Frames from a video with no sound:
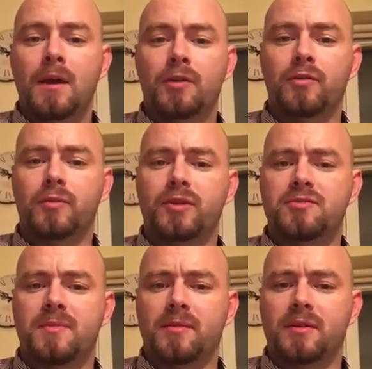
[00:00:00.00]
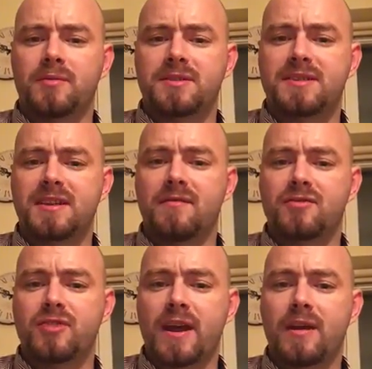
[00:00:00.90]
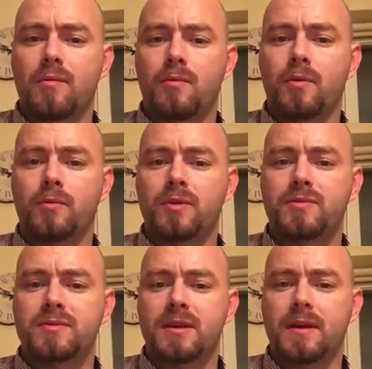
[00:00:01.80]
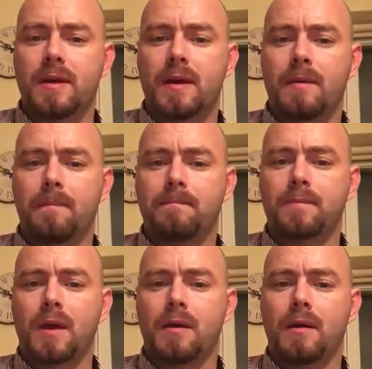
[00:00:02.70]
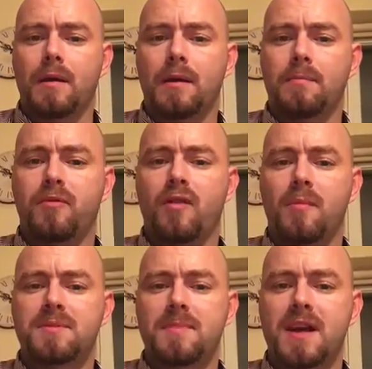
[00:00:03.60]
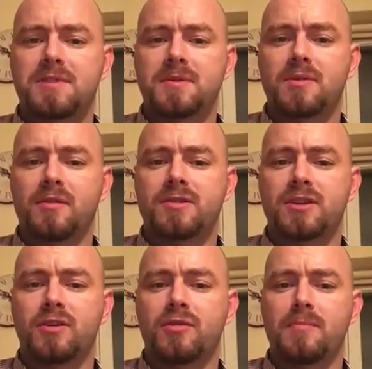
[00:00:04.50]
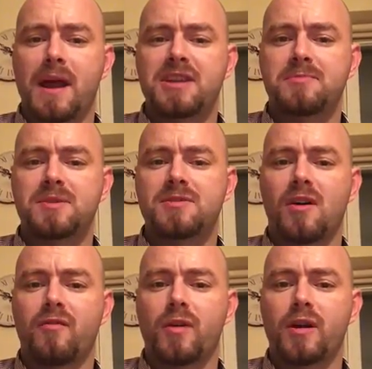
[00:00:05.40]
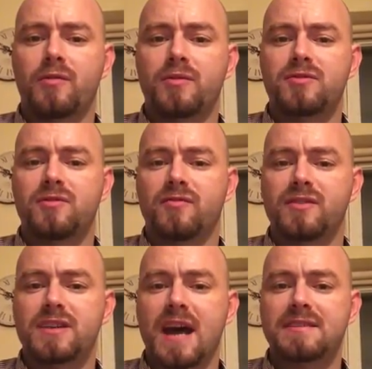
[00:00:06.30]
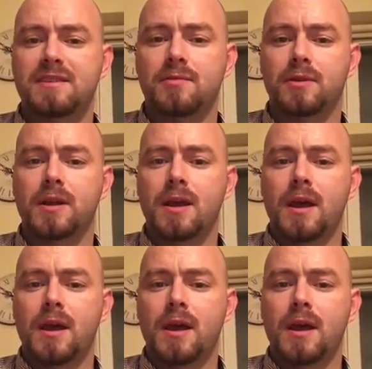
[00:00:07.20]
Another one that used to be out there was the Silver Track one, which was a performance management or a security management software, who used to do a fantastic one.